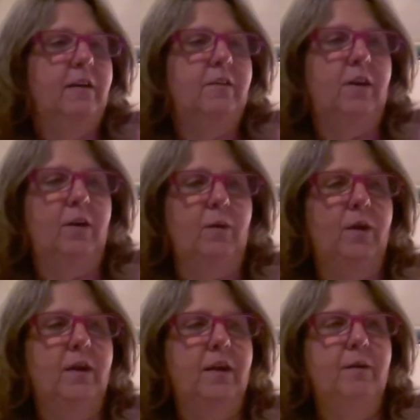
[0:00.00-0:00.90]
So,
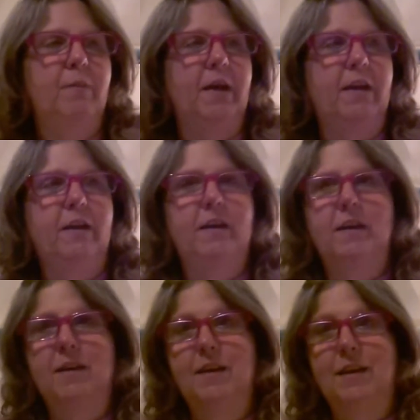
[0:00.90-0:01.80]
but
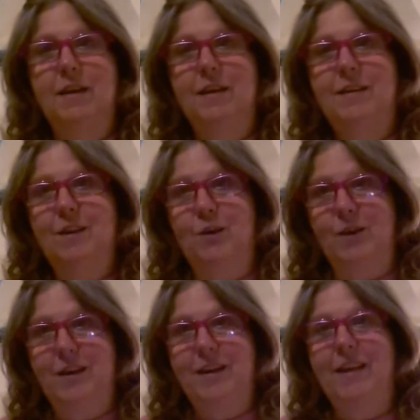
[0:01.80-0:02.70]
it's
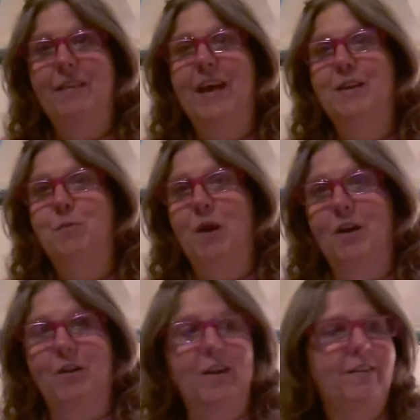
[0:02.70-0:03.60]
going, and that's
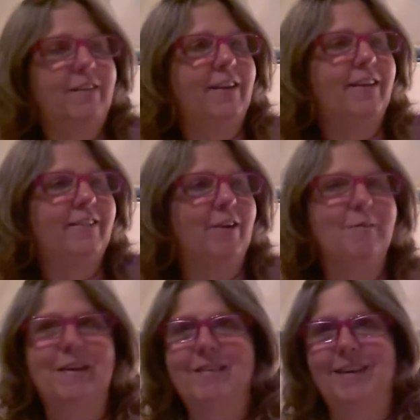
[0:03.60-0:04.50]
progress. So I'm
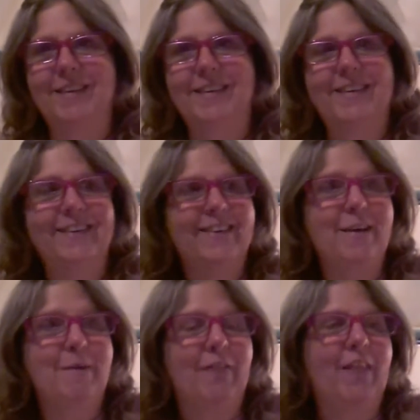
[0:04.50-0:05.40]
excited
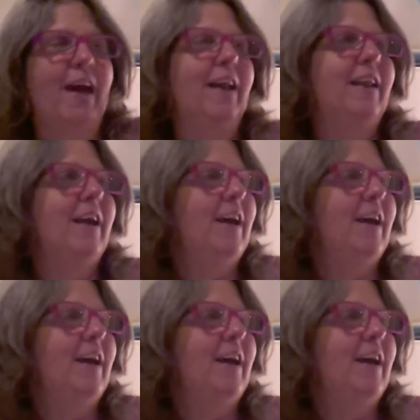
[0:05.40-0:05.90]
about that.